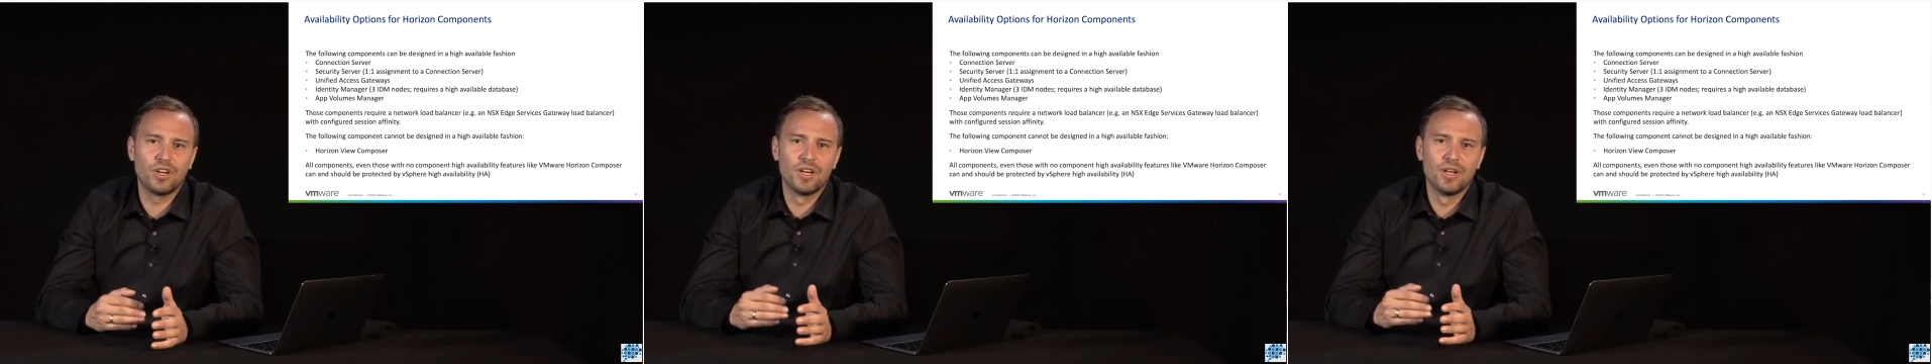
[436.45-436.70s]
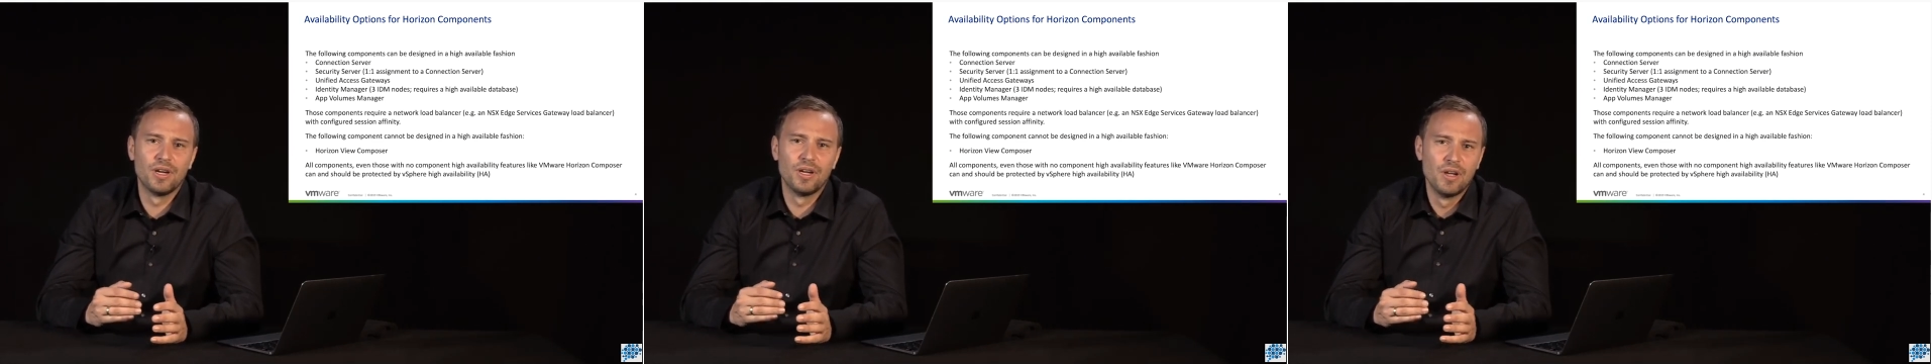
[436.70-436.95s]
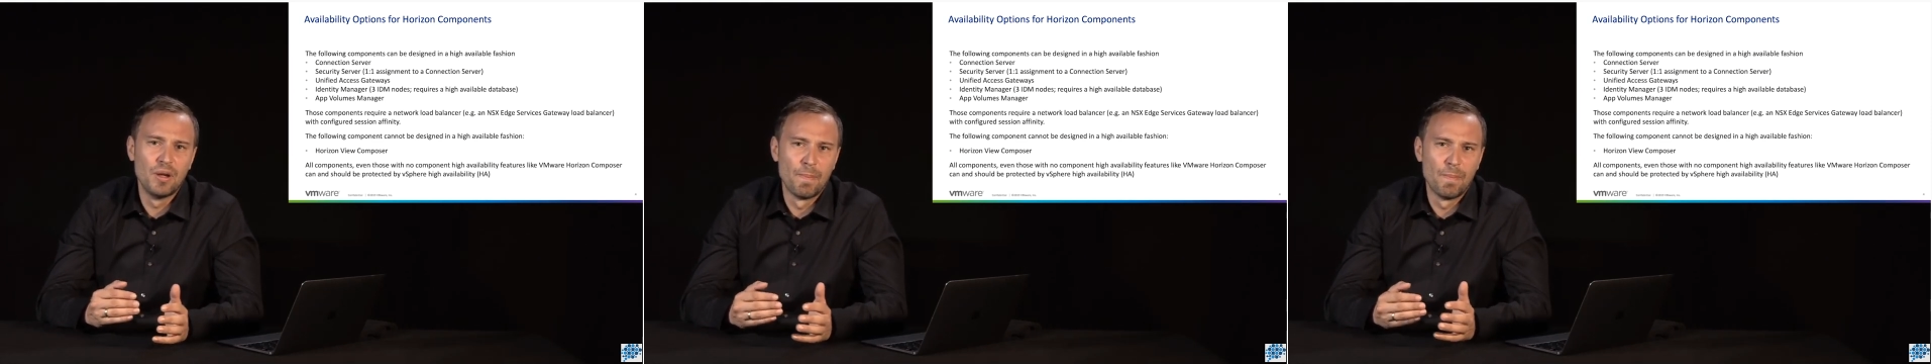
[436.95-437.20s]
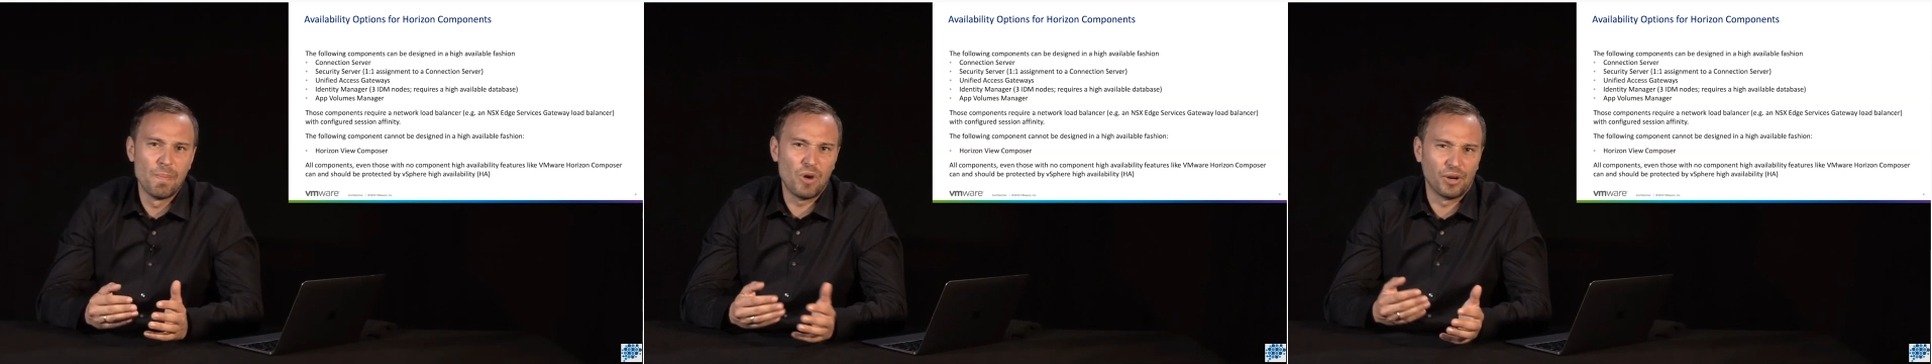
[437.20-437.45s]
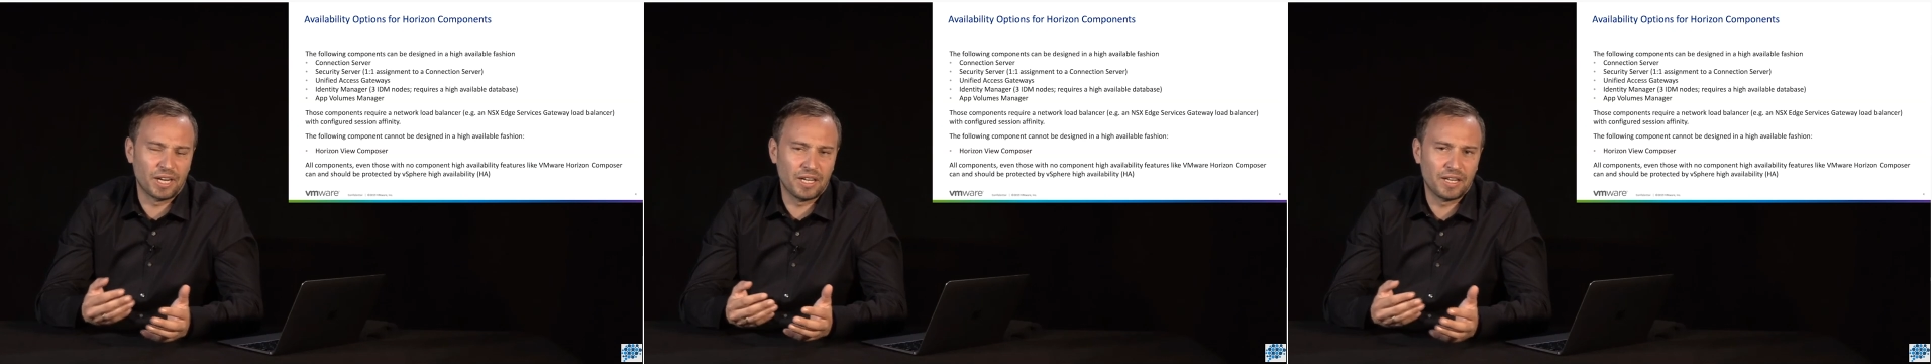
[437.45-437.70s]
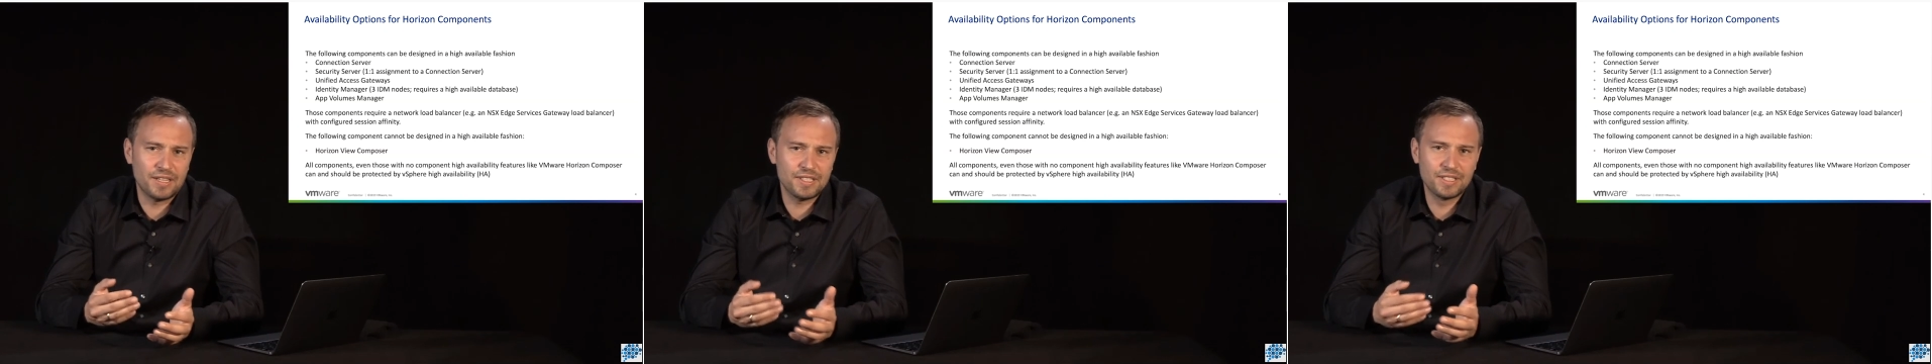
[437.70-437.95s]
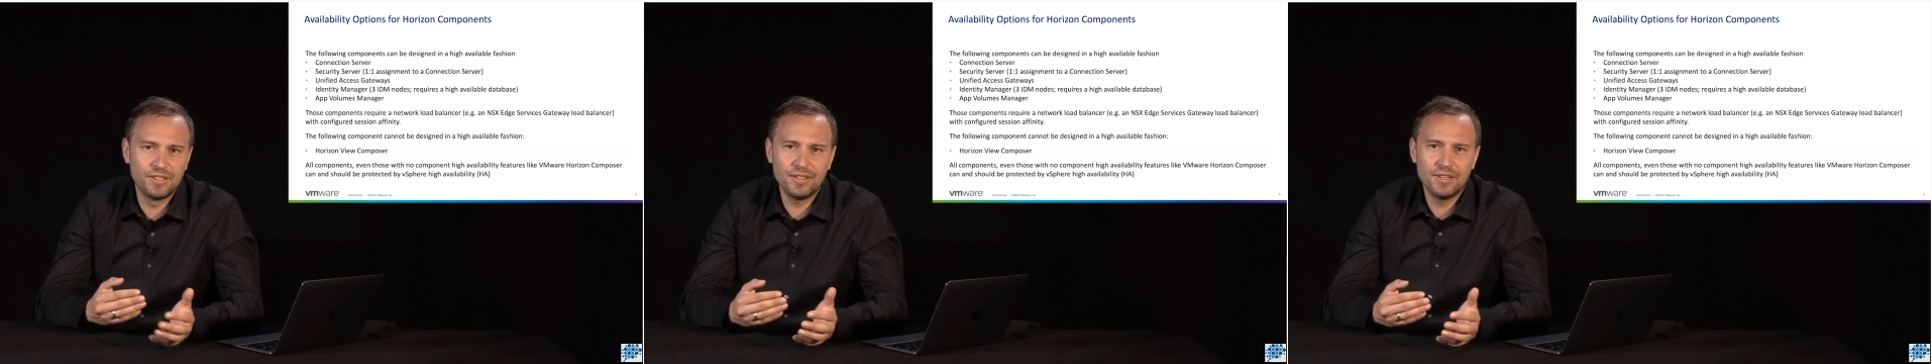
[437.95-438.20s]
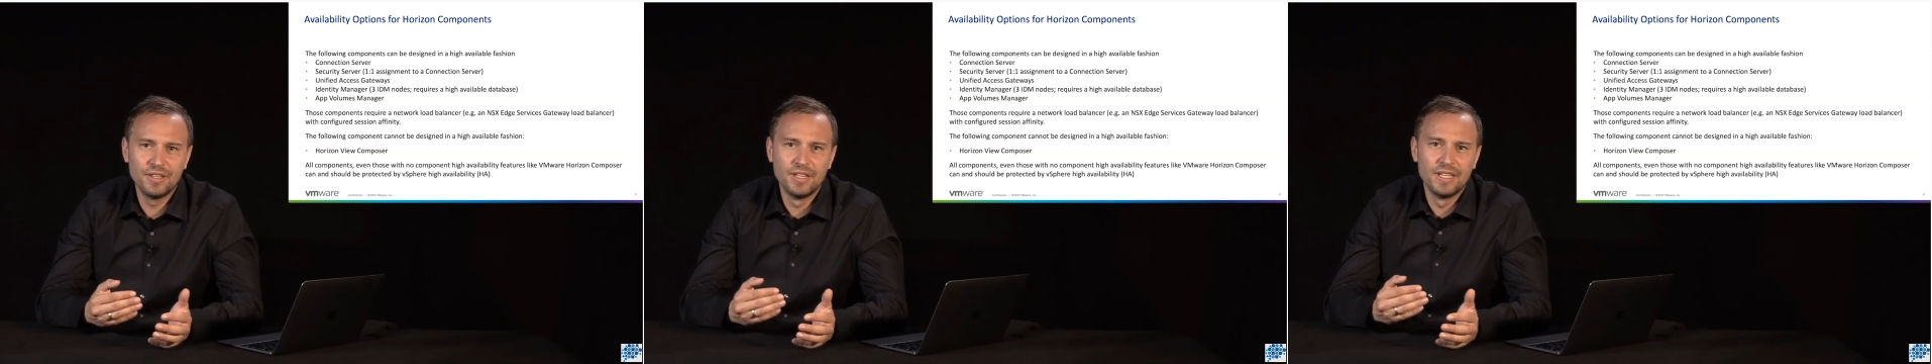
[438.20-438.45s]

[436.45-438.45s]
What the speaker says: on a cluster